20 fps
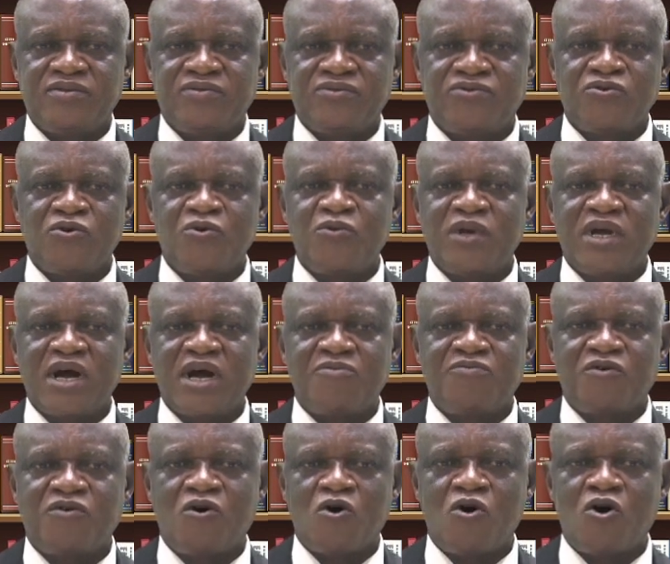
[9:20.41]
So we have
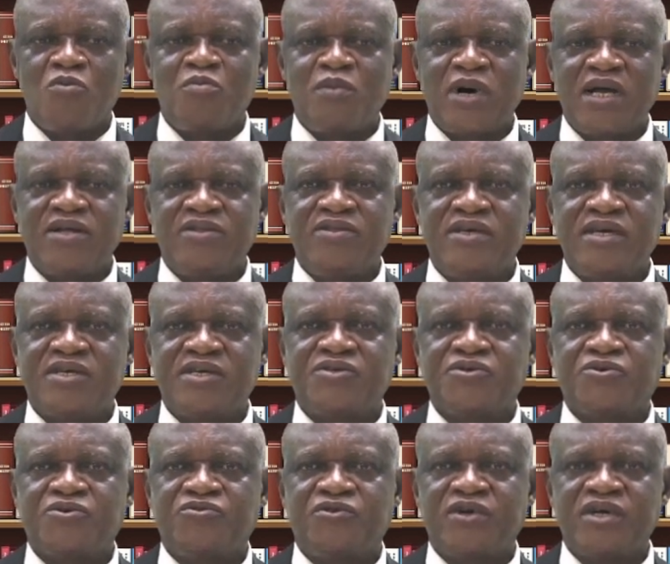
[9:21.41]
all my dear
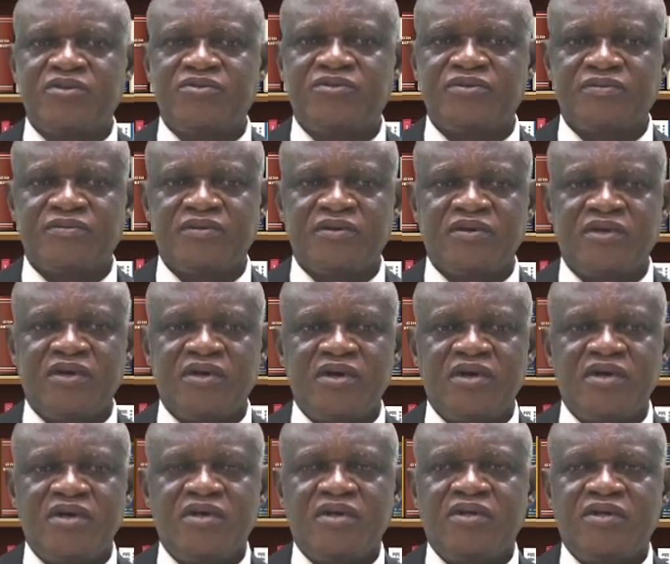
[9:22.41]
children.
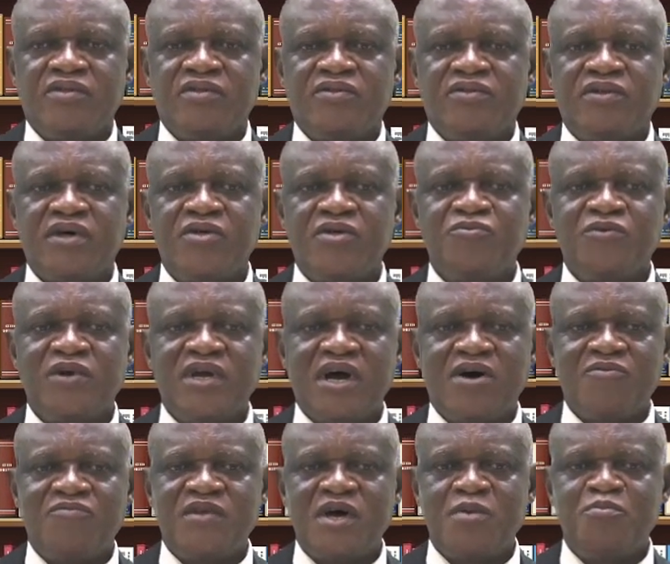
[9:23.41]
Then we
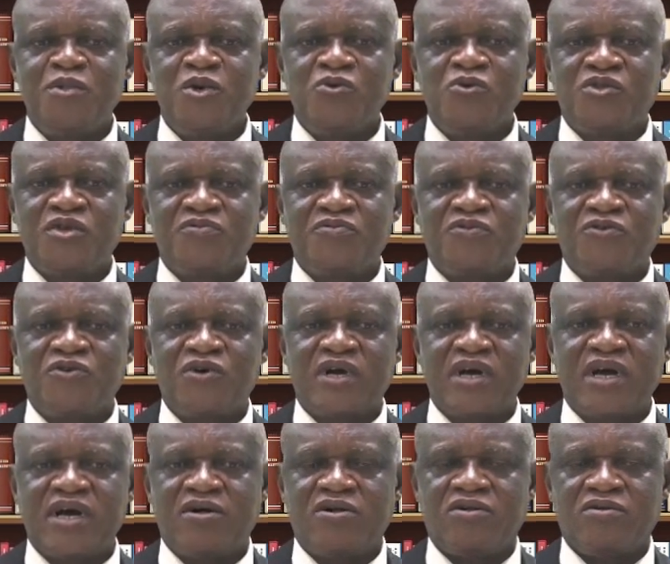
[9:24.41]
have the beautiful
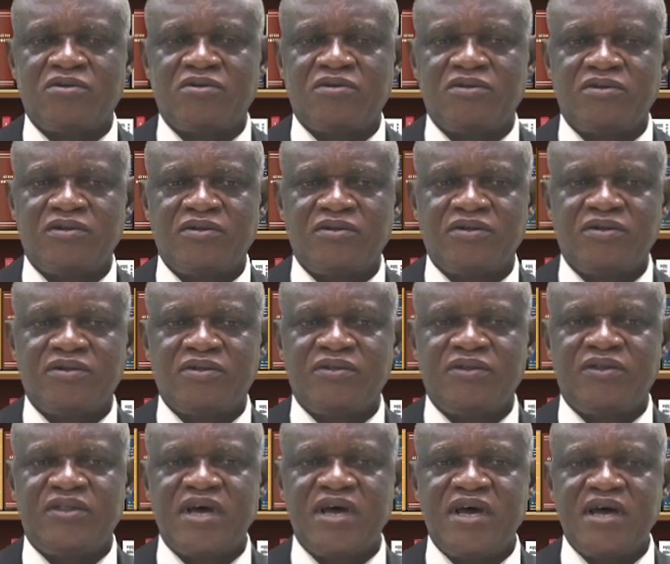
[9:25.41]
girl.
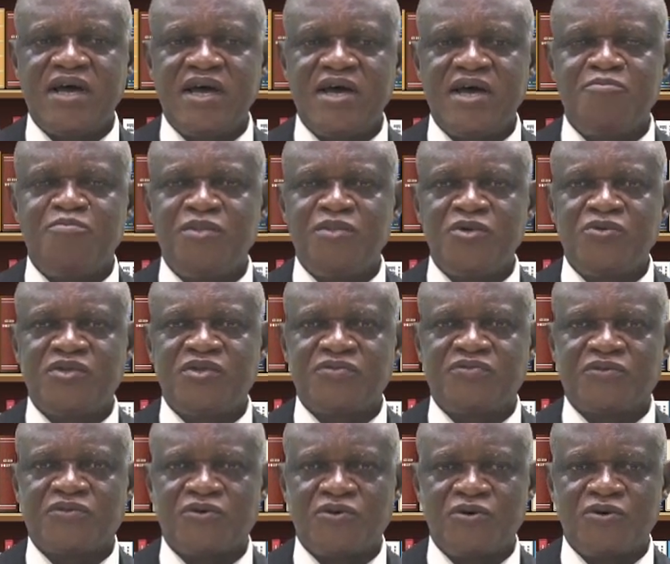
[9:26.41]
There and
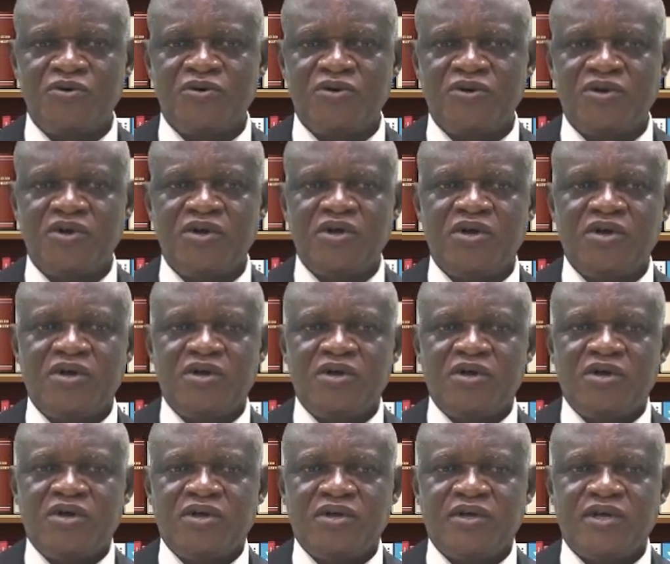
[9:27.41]
beautiful,
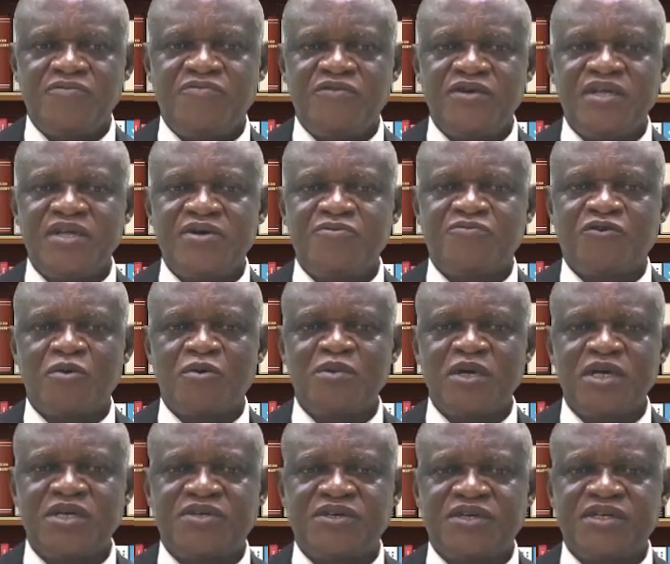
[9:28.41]
giving
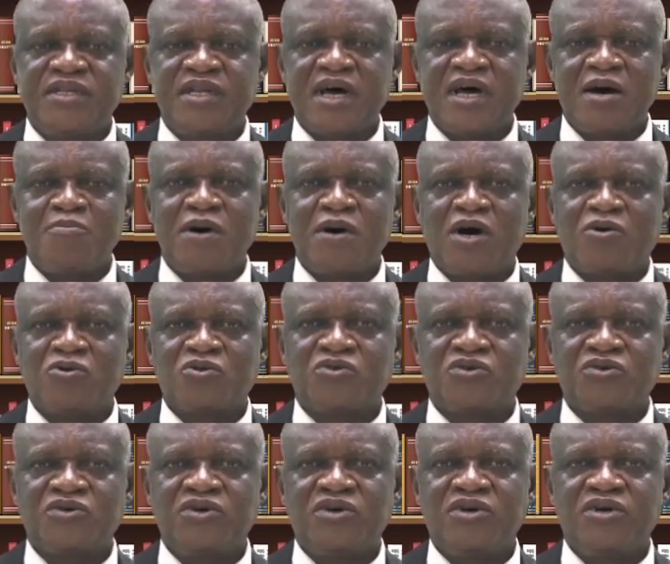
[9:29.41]
information
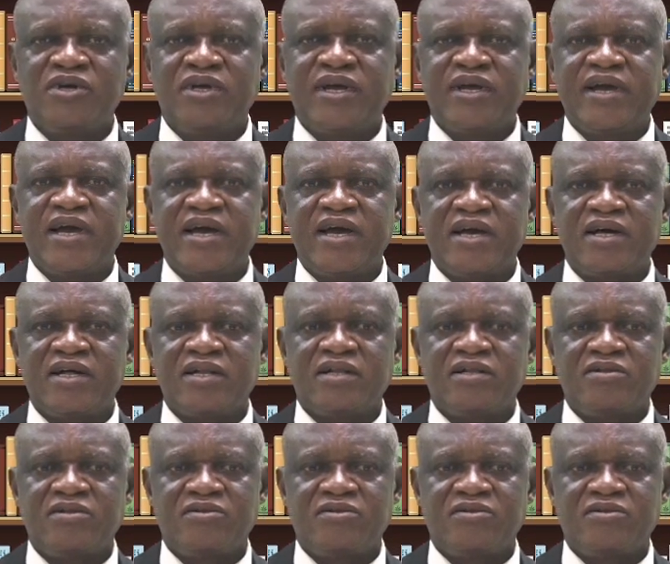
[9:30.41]
about girl.